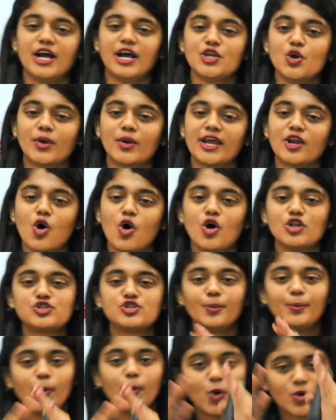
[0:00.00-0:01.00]
you can
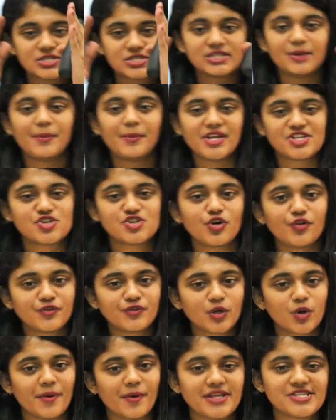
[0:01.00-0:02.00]
also post the picture of
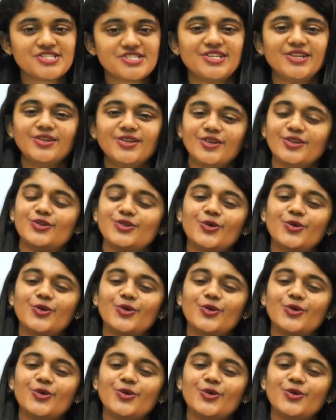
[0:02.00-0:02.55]
the question.